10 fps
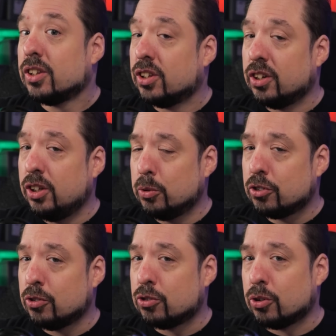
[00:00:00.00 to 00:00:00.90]
the newest
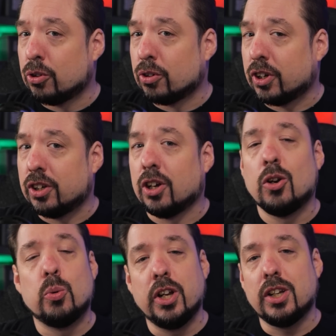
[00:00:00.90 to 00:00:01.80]
controller in the
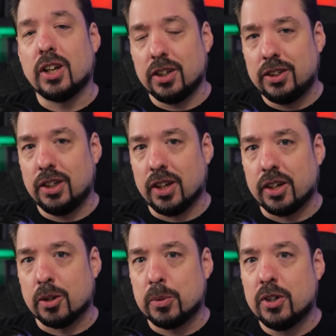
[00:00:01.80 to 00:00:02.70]
QuinLED
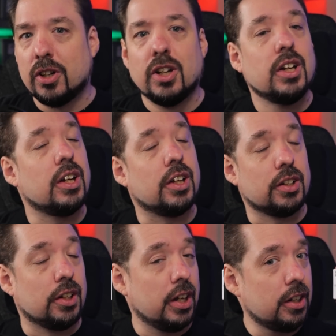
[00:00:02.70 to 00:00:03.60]
lineup,
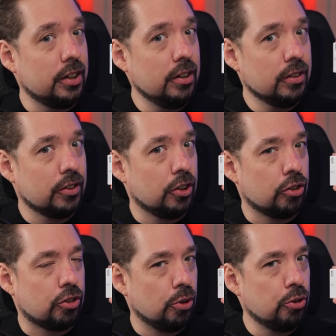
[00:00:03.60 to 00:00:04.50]
and likely the
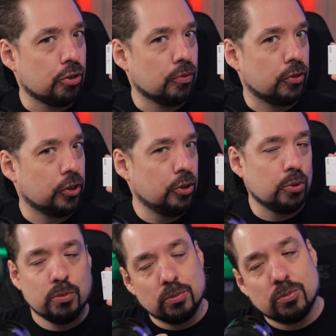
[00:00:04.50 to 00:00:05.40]
solution for
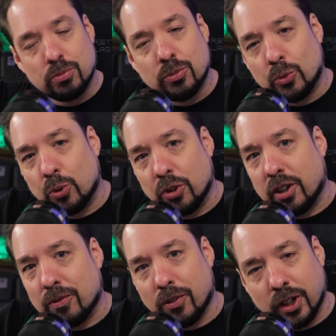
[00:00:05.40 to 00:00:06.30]
you or
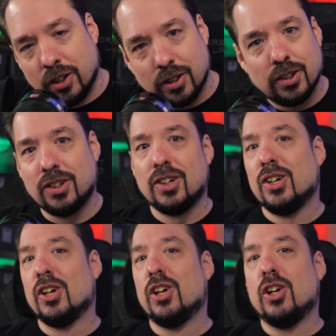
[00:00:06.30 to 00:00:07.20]
that friend.
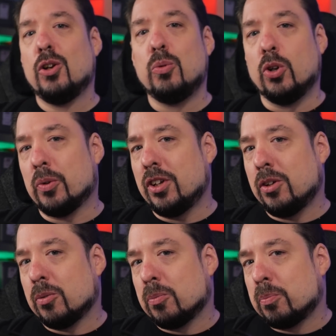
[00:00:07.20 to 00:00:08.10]
We
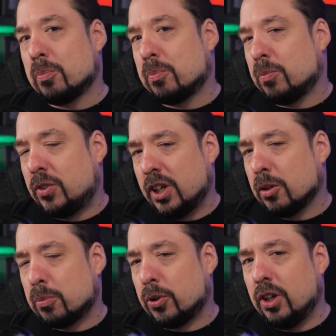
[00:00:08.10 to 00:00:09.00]
already did a
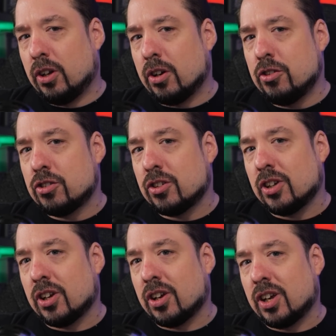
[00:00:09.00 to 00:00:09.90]
pre-launch
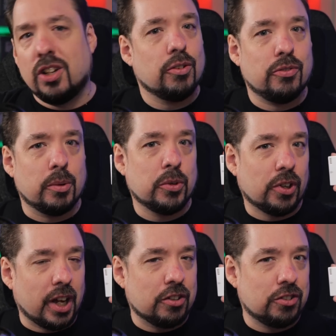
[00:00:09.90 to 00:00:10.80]
uh, in November
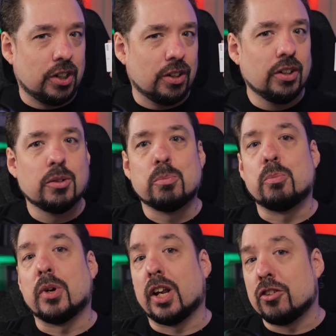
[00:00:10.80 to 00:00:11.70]
last year,
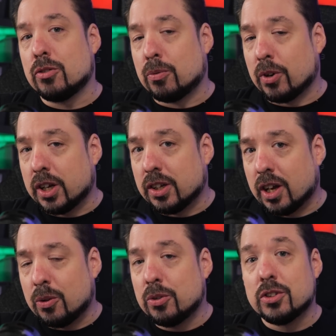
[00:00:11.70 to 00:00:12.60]
but as of right
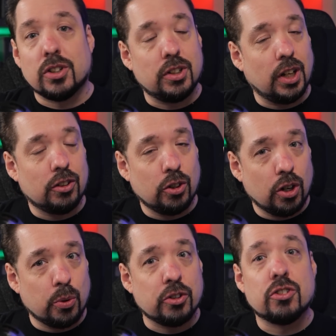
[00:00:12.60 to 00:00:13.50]
now, the
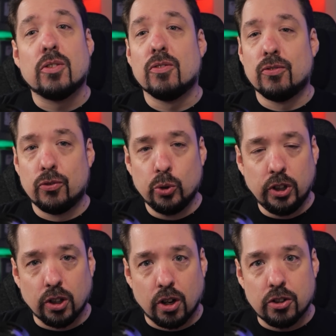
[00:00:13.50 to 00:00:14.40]
Dig2Go is fully
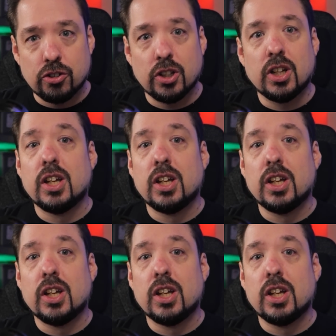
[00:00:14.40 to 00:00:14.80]
launched